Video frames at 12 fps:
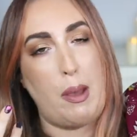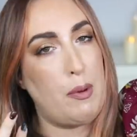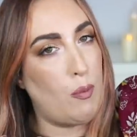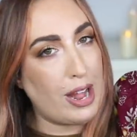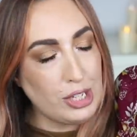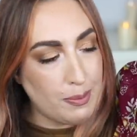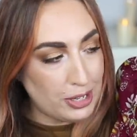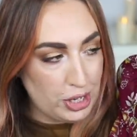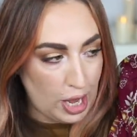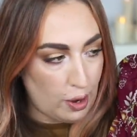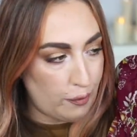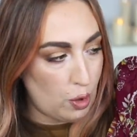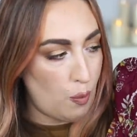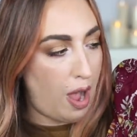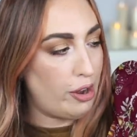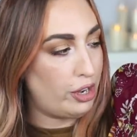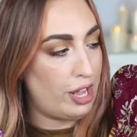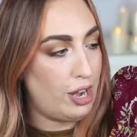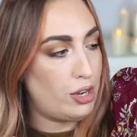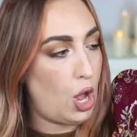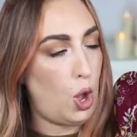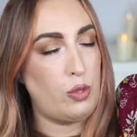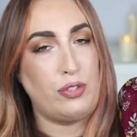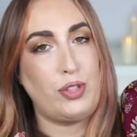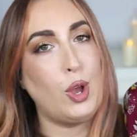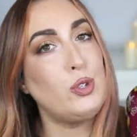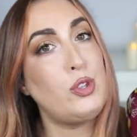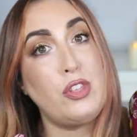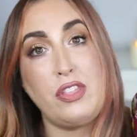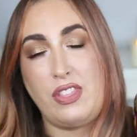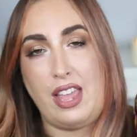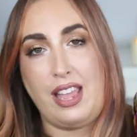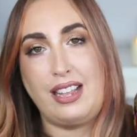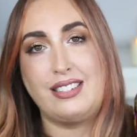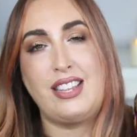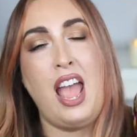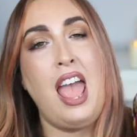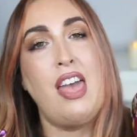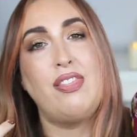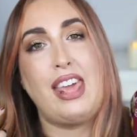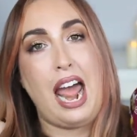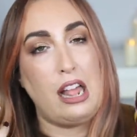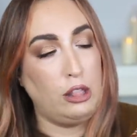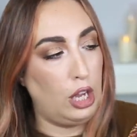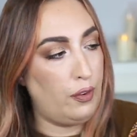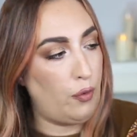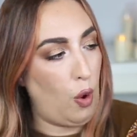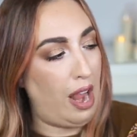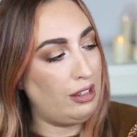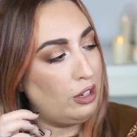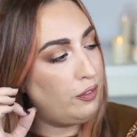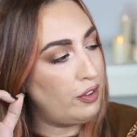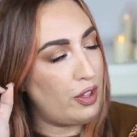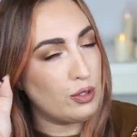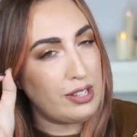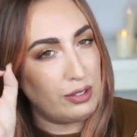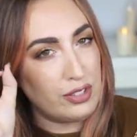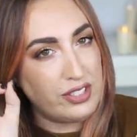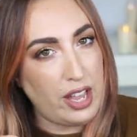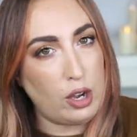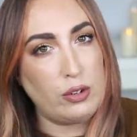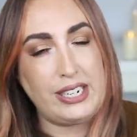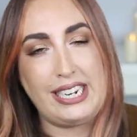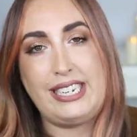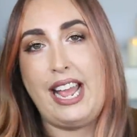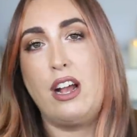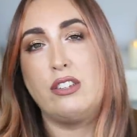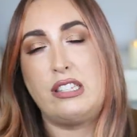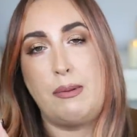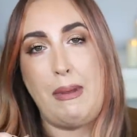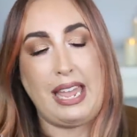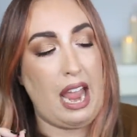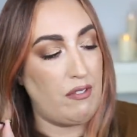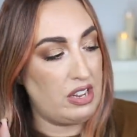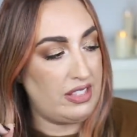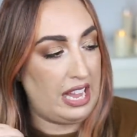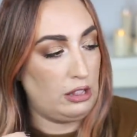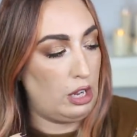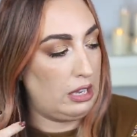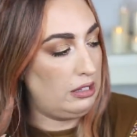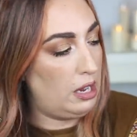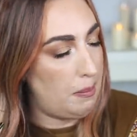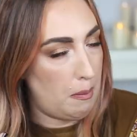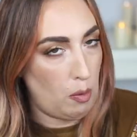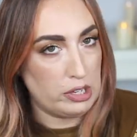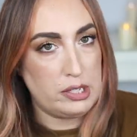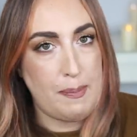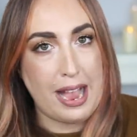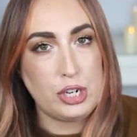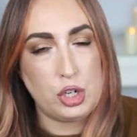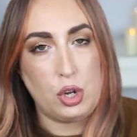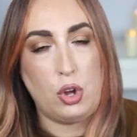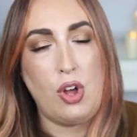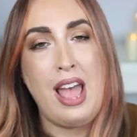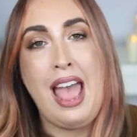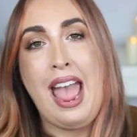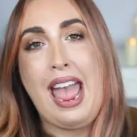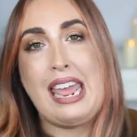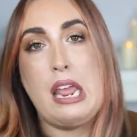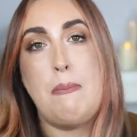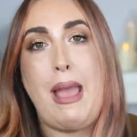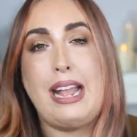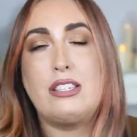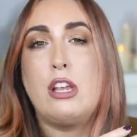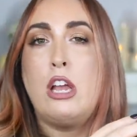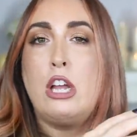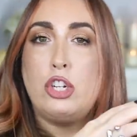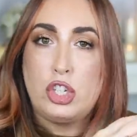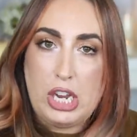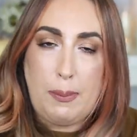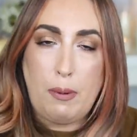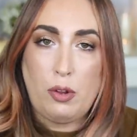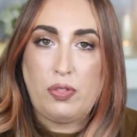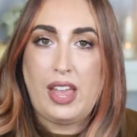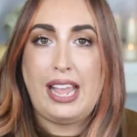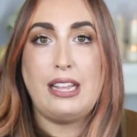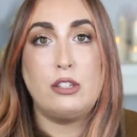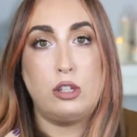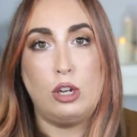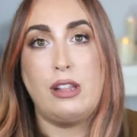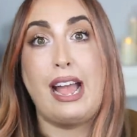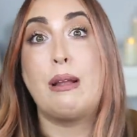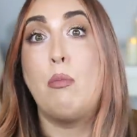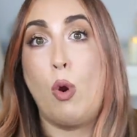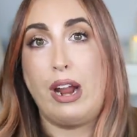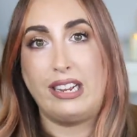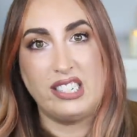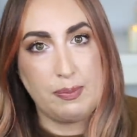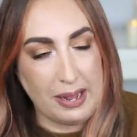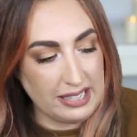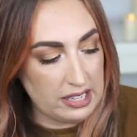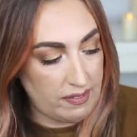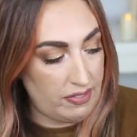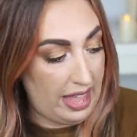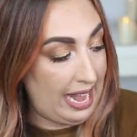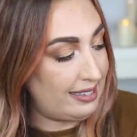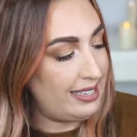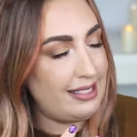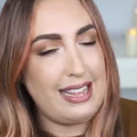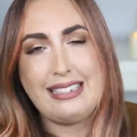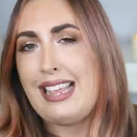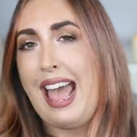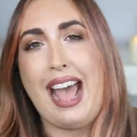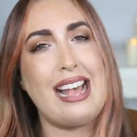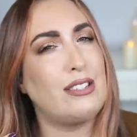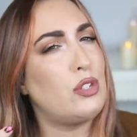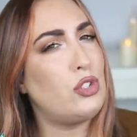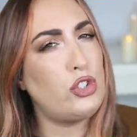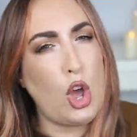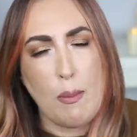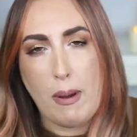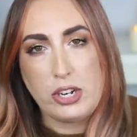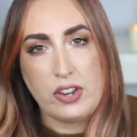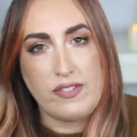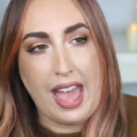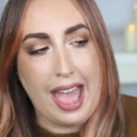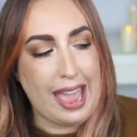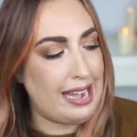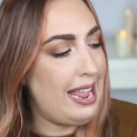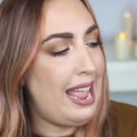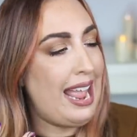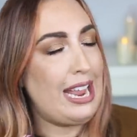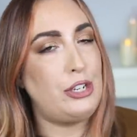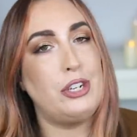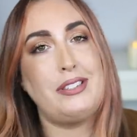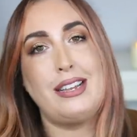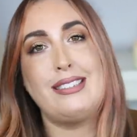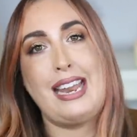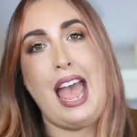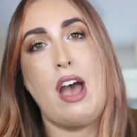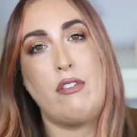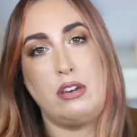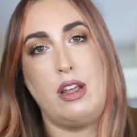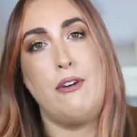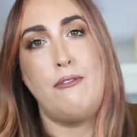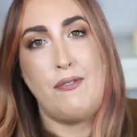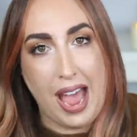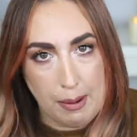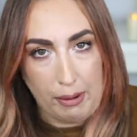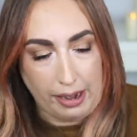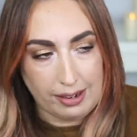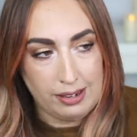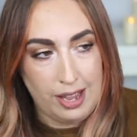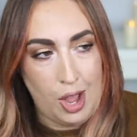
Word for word: y'all been watching my channel for a while, you're gonna know that those are the things that I look for. I look for those little subtle details that make everything look a little bit more special and it makes cheaper things look like more expensive things. And this has so much of that, it just doesn't have enough fabric